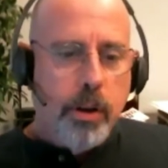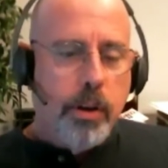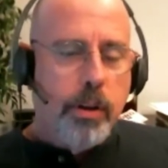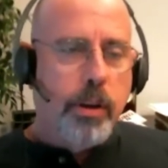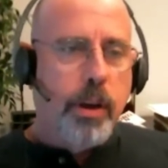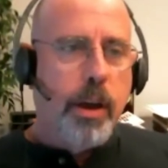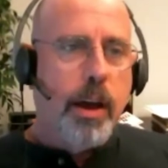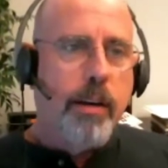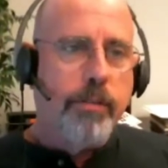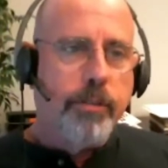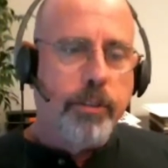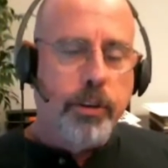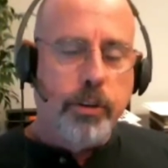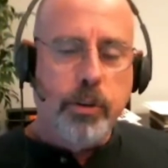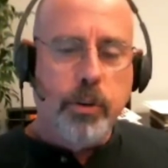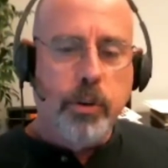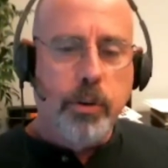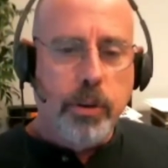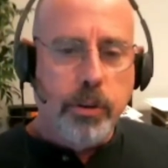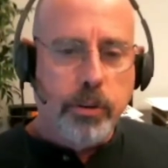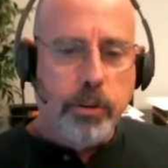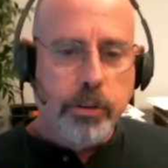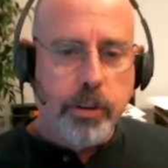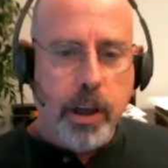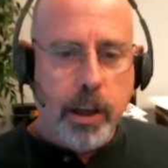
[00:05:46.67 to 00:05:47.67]
You have to do
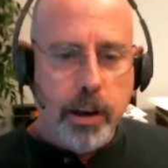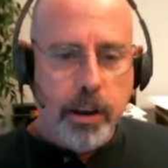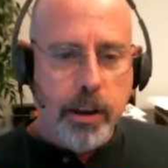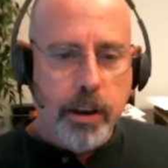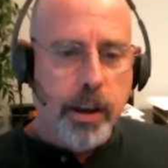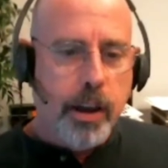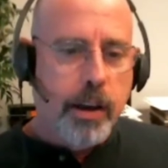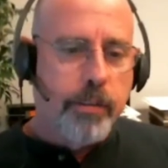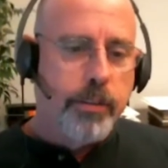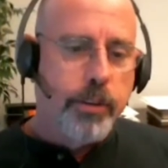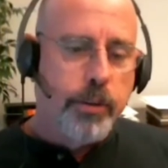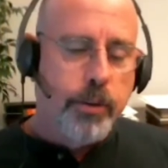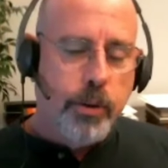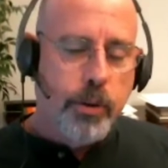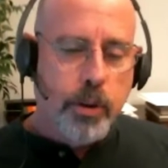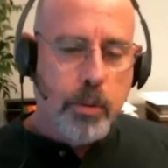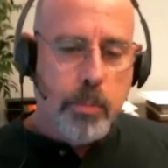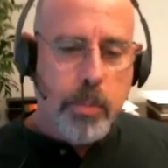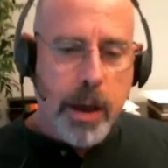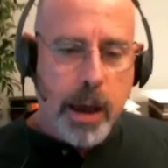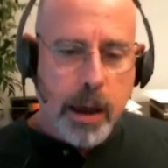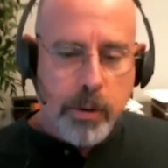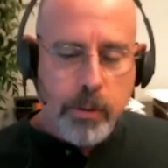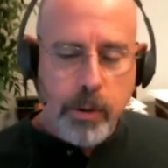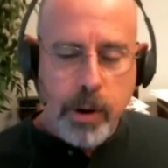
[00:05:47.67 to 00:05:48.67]
the study. You have to do the
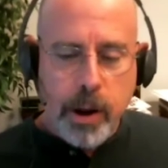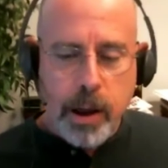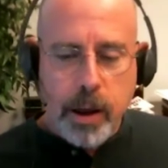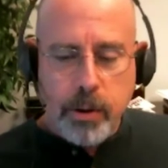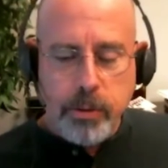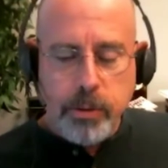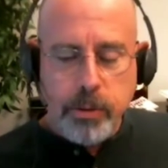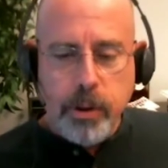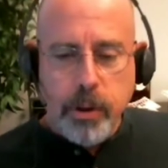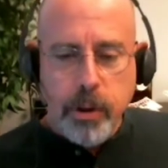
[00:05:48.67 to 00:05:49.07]
background.